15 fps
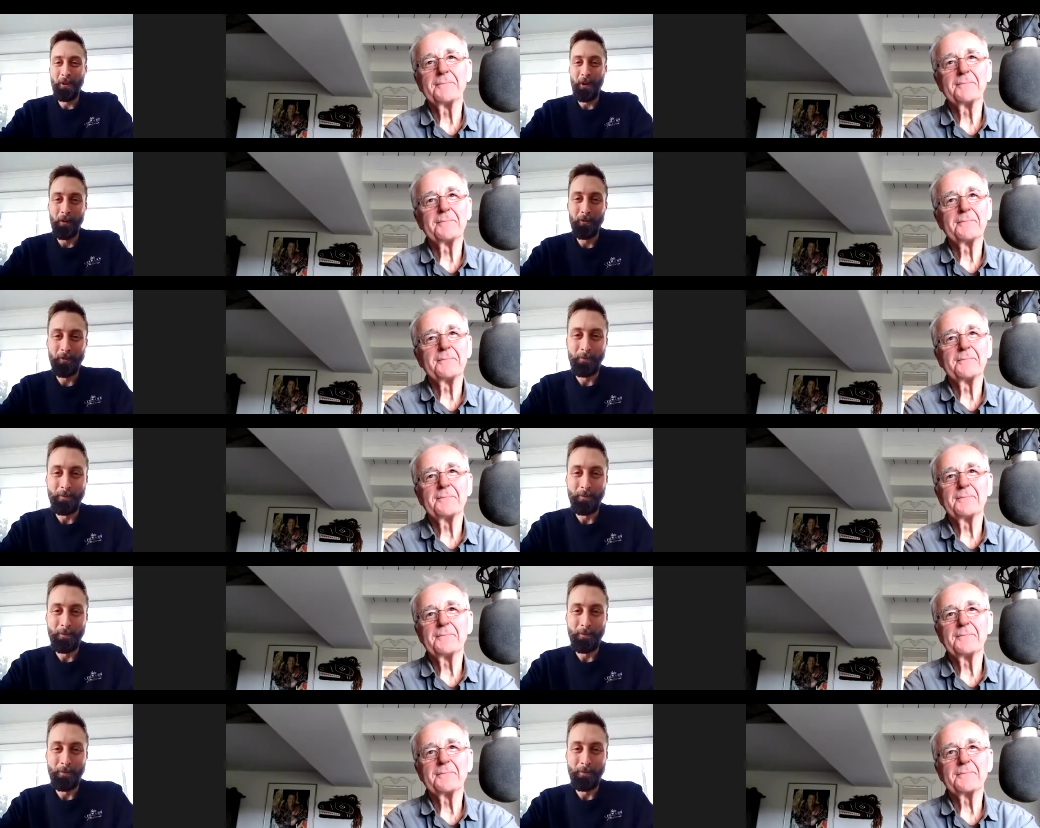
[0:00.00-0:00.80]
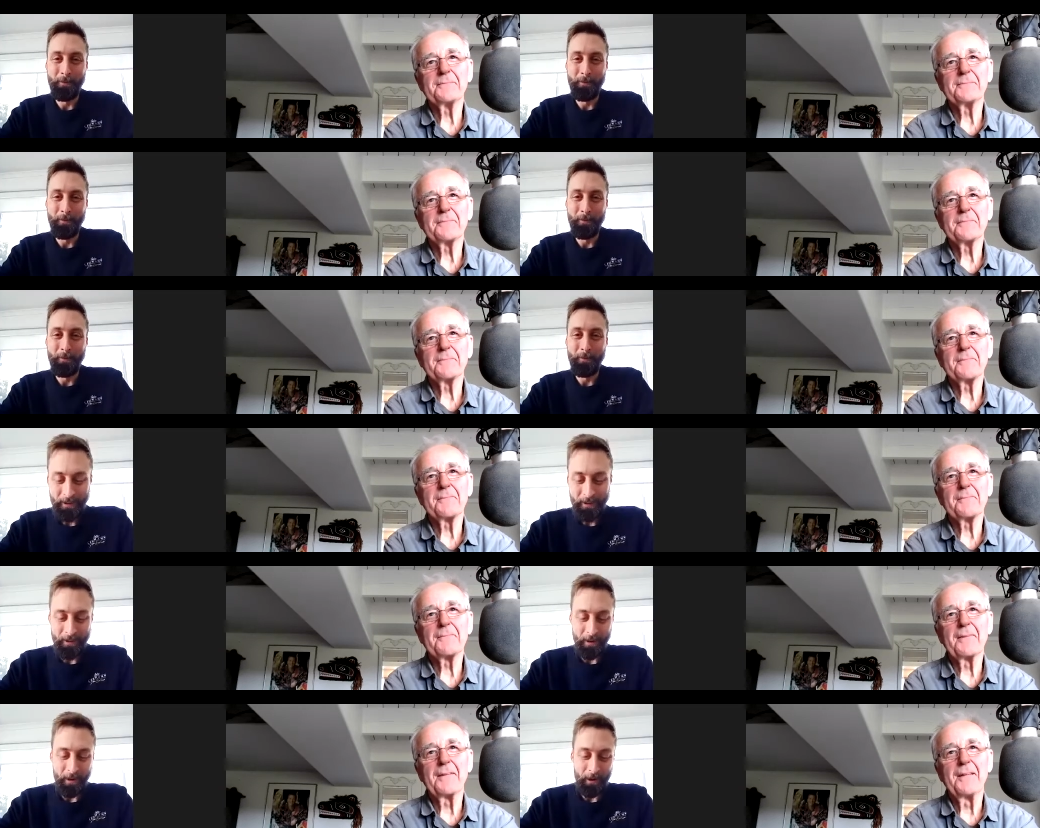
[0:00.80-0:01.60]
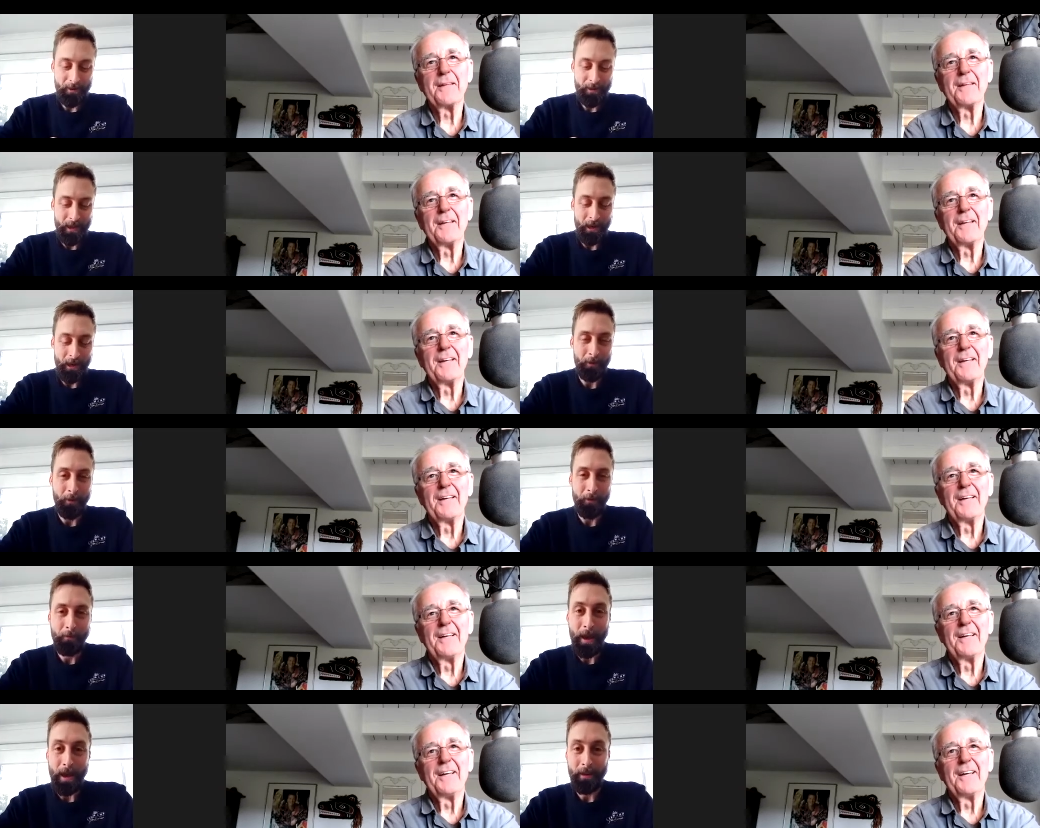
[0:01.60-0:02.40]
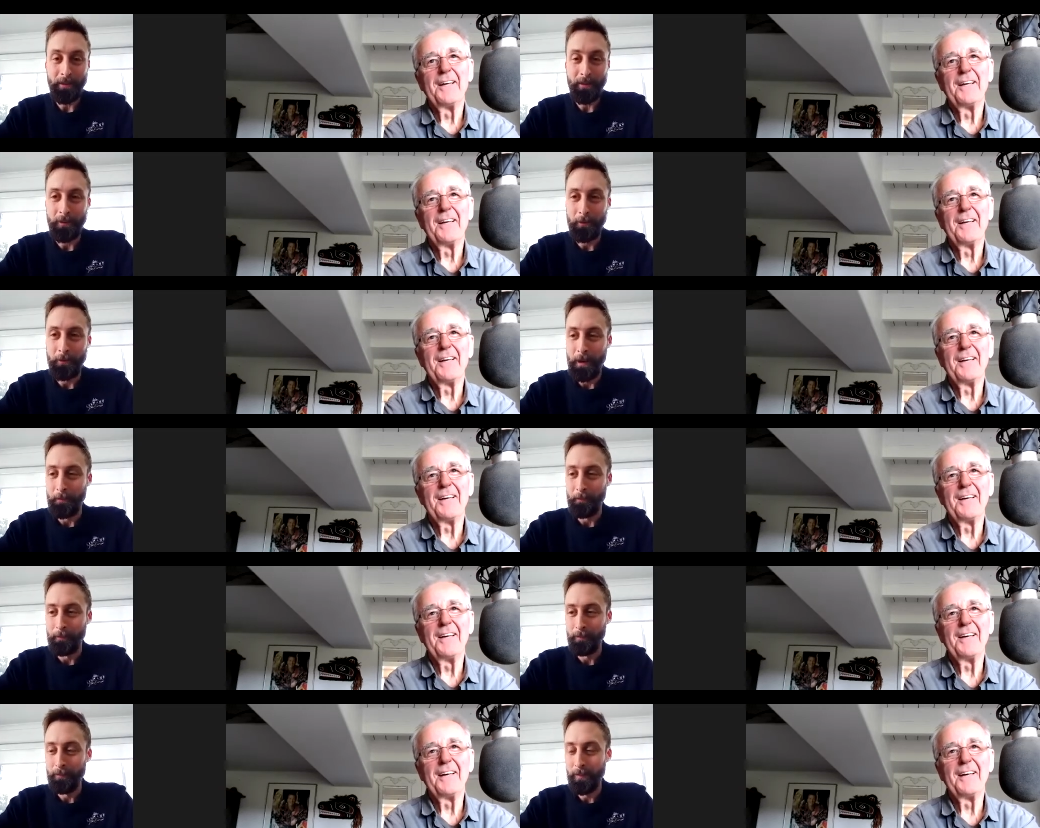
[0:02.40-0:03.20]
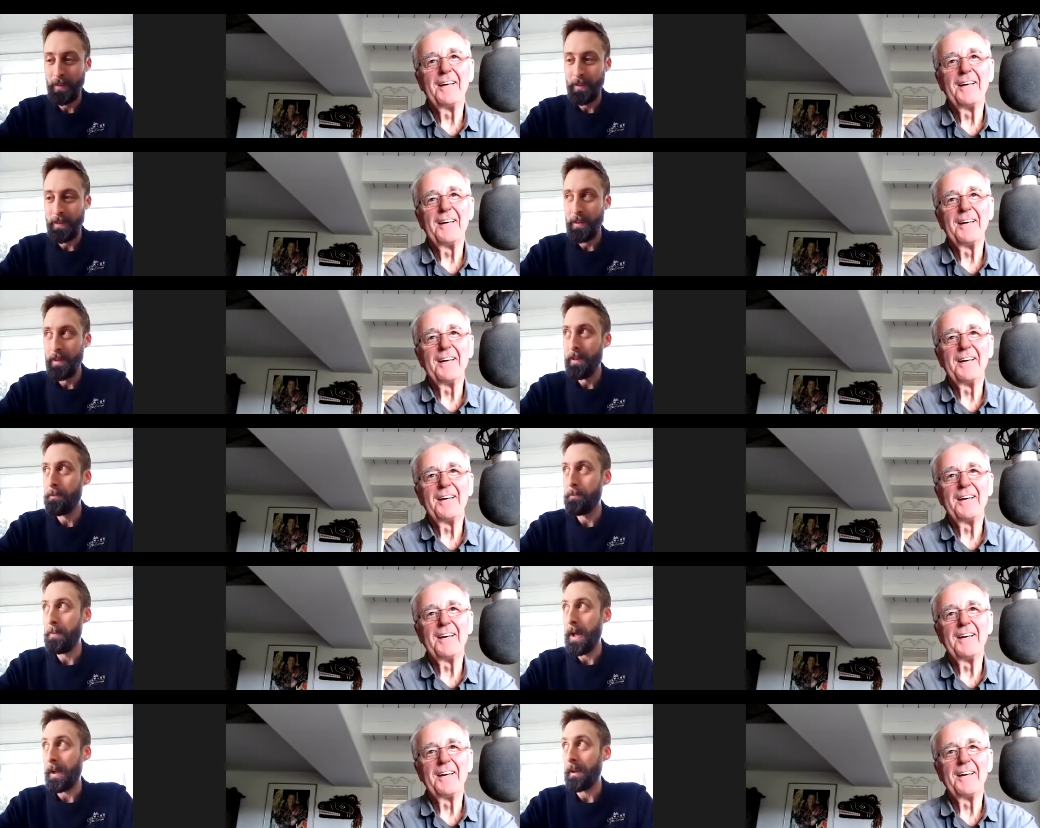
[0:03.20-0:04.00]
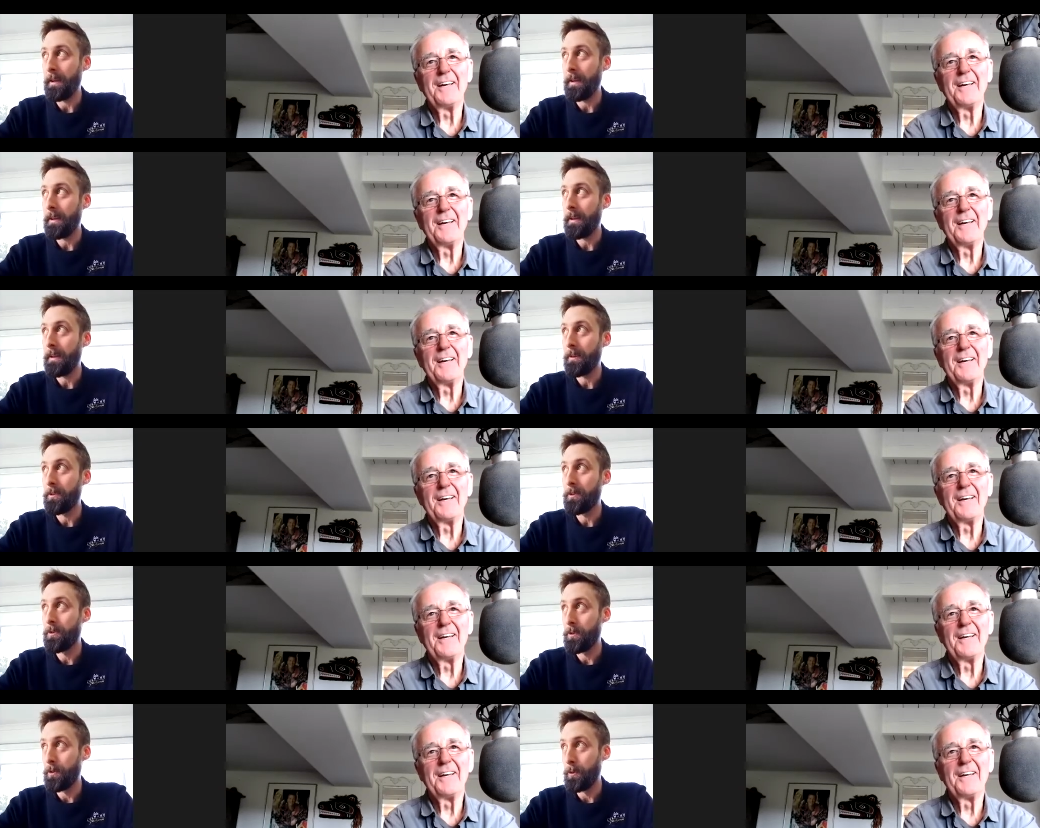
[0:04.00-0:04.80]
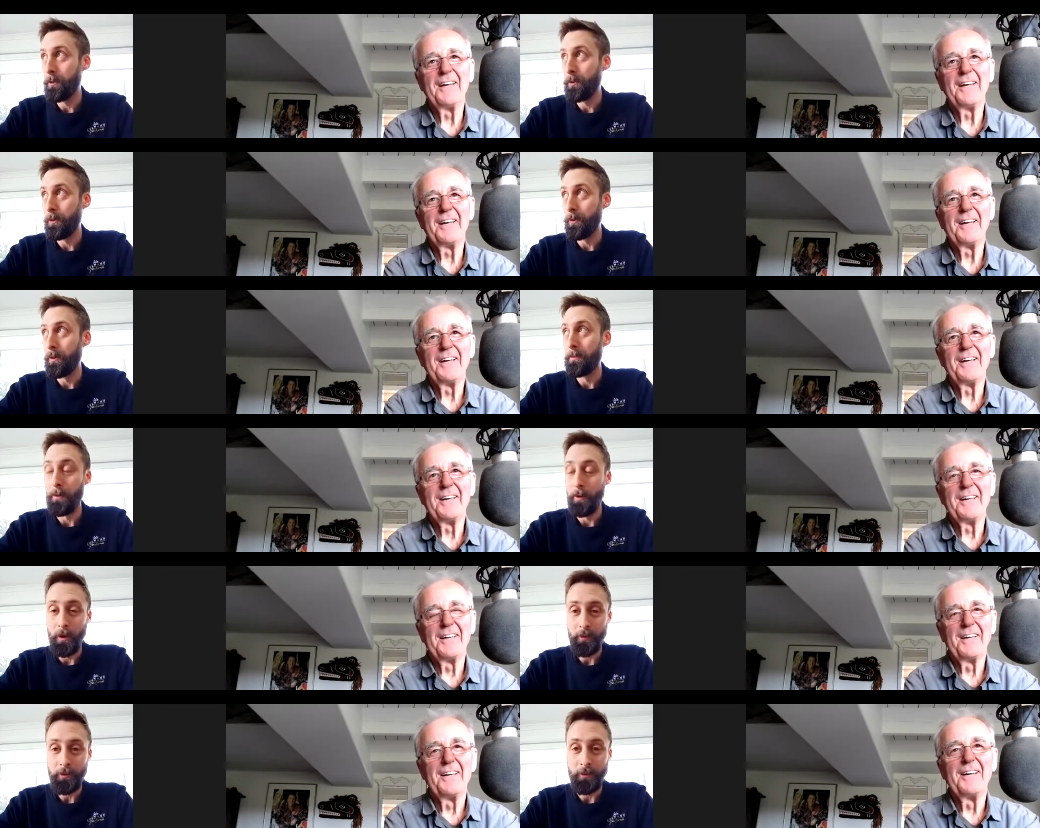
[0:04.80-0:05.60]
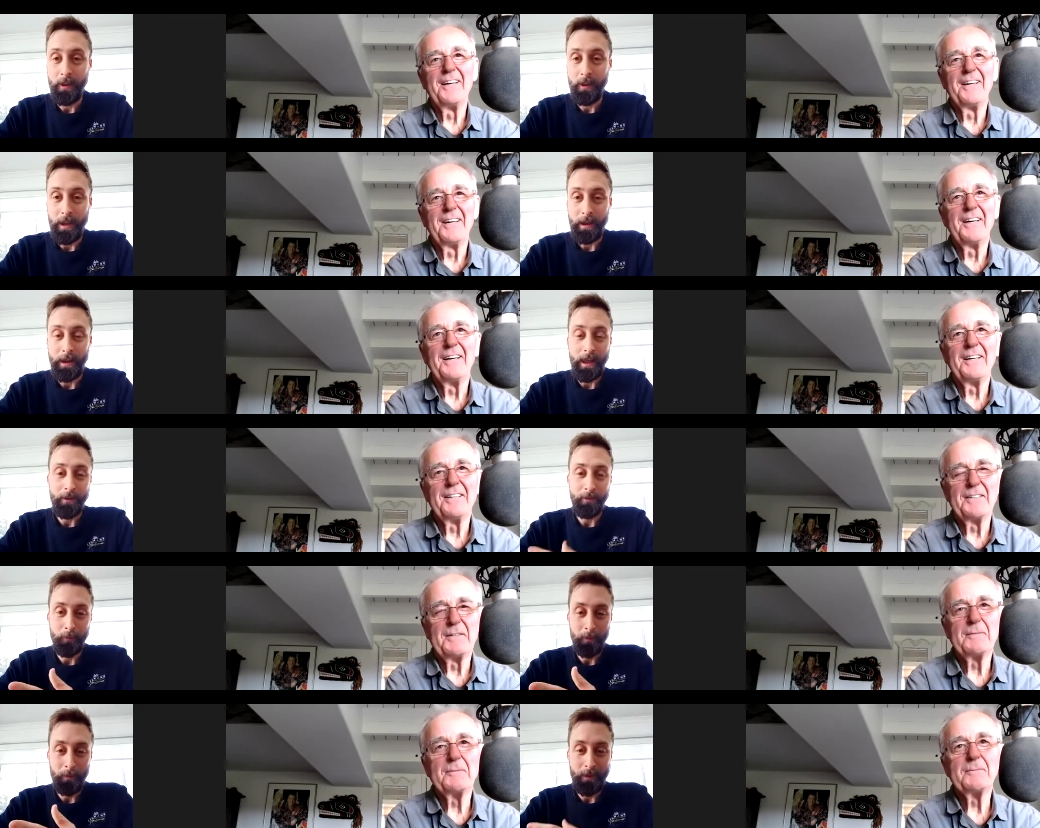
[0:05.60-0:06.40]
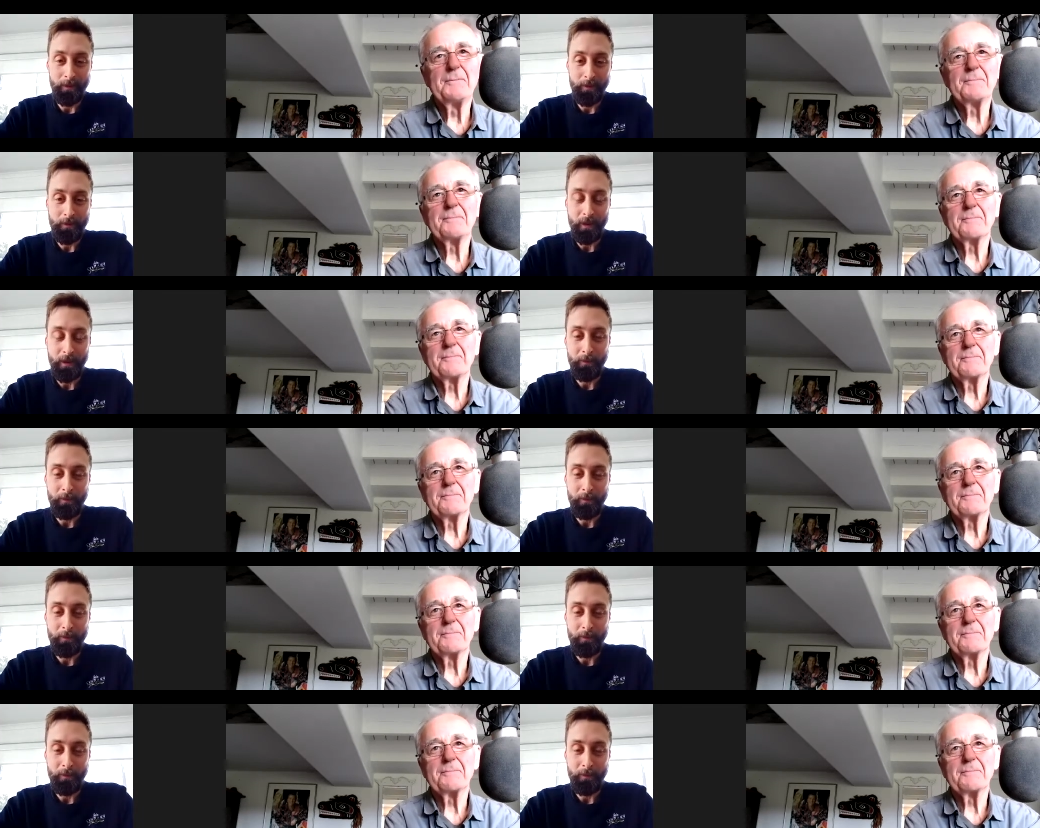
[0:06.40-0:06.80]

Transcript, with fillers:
Speaker 1: cold for me, and I, I hightailed it back to um, back to the Barossa and Andrew Wigan, the chief